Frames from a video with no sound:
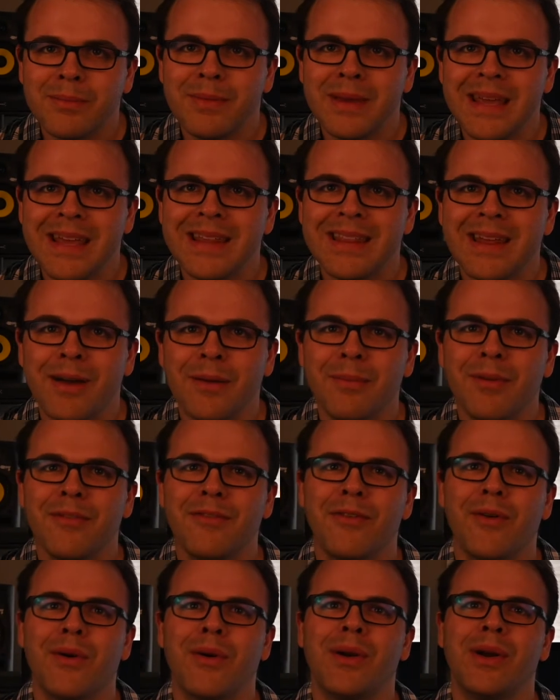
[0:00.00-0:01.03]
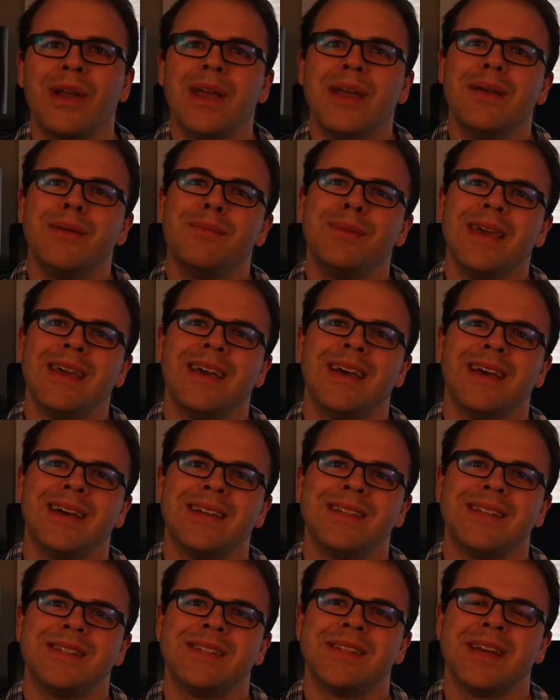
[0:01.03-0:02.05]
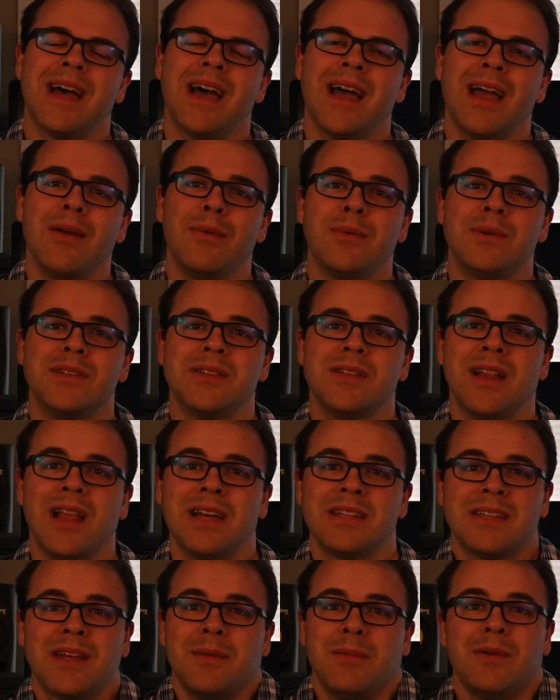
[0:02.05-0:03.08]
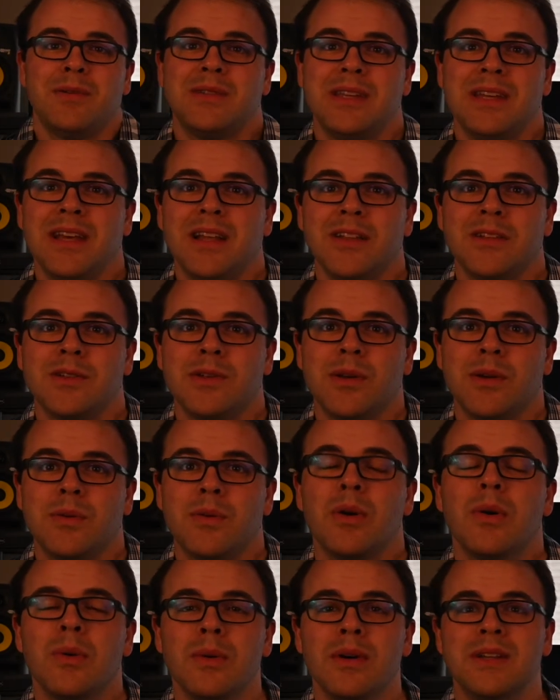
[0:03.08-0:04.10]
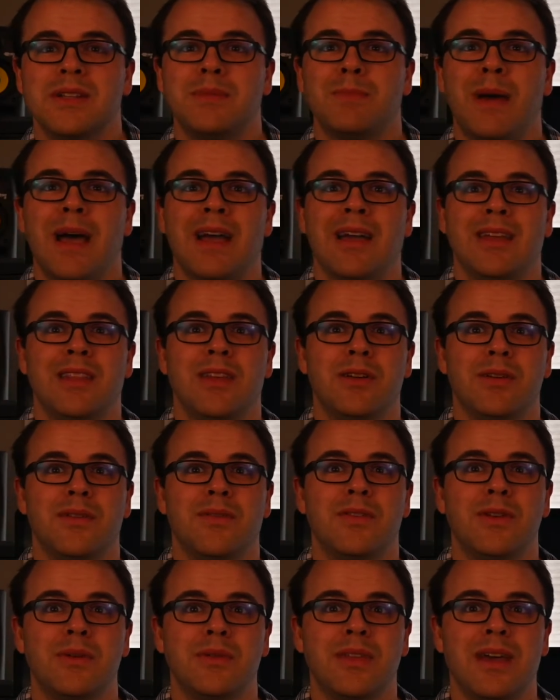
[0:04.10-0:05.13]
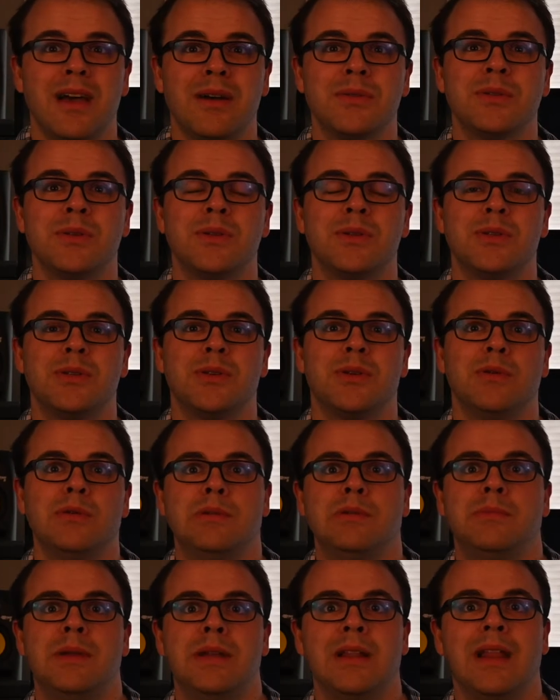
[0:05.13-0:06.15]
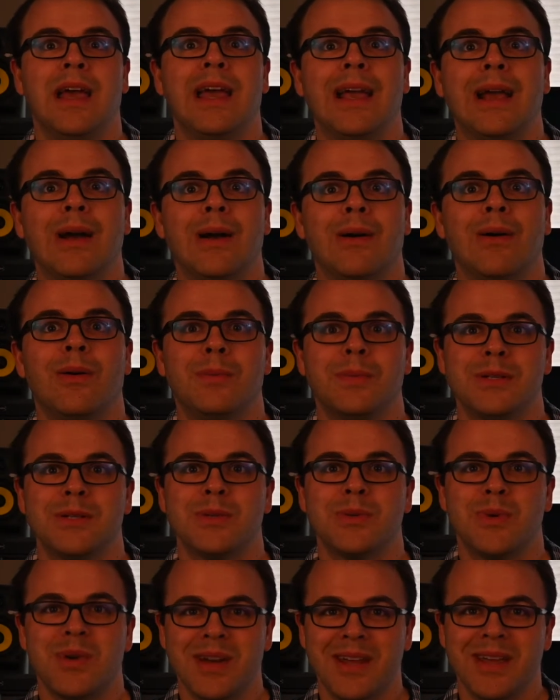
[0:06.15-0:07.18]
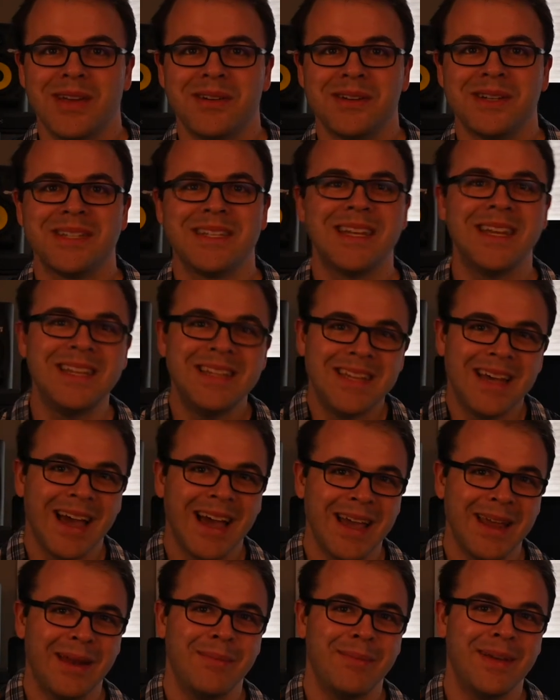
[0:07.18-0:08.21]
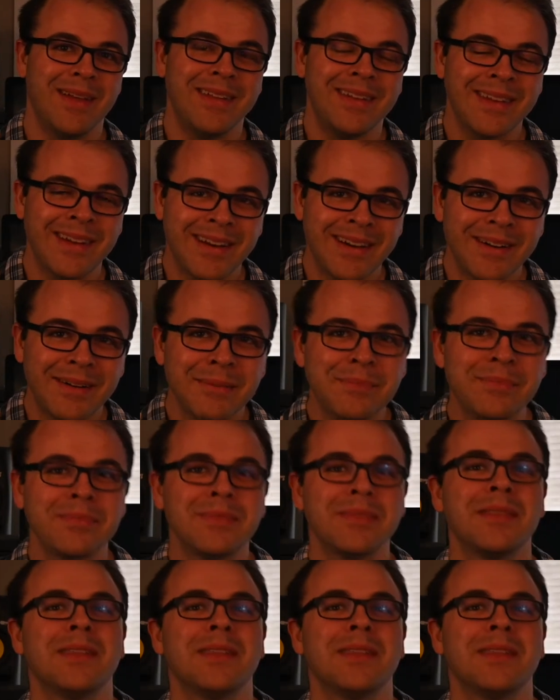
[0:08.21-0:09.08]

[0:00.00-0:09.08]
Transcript: being there before, because the last time I was to Yellowstone was back in the year of 2000, so it's been like almost 20 years since I had been here.